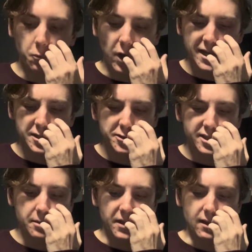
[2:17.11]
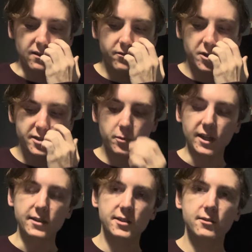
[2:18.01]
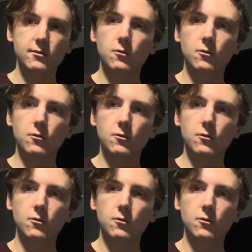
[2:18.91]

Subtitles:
Why use them in the first place?